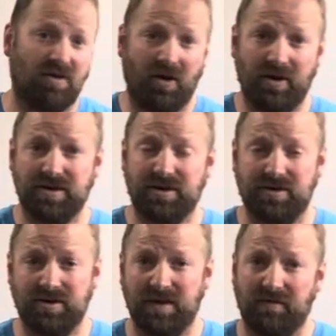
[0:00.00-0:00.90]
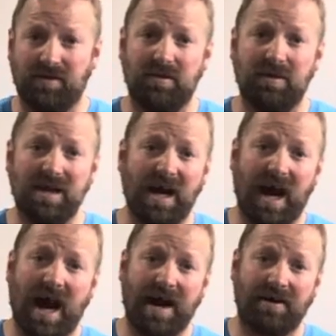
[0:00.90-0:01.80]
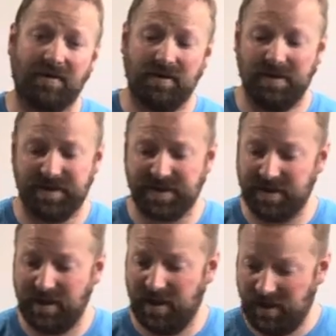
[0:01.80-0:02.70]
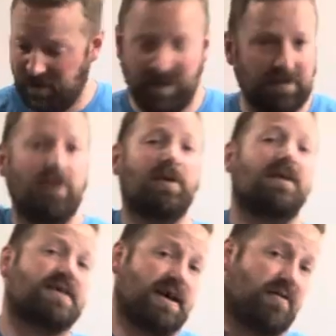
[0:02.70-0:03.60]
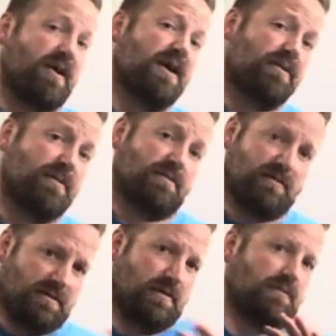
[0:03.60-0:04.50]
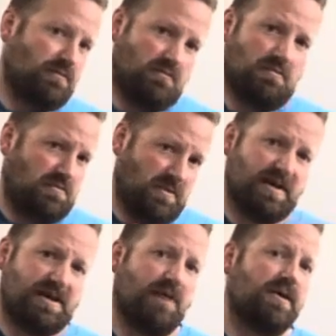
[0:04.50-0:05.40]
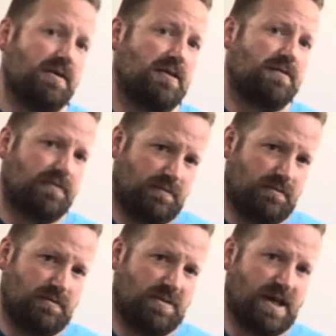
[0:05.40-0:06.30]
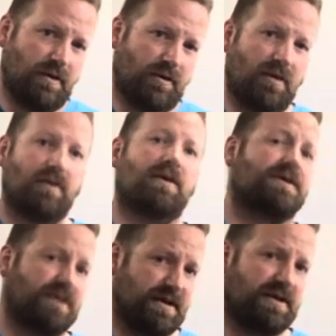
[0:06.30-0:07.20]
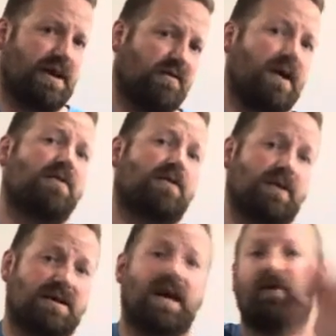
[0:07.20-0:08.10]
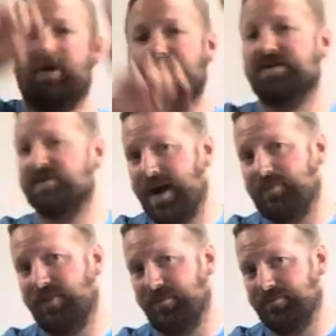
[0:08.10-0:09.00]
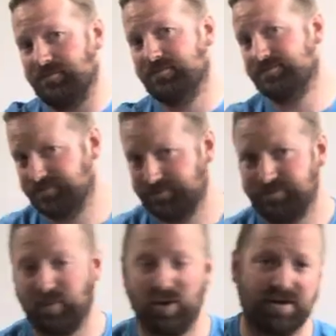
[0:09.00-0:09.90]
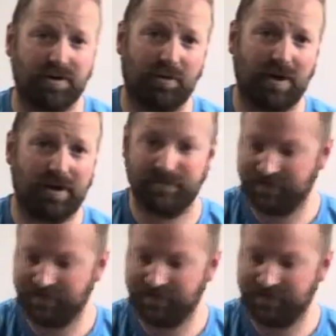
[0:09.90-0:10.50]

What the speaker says: artists should definitely be higher on the list. But you know what? Let's take Faith. Let's say we leave Taylor on the list. Let's take Faith and Taylor and swap them. Personal opinion.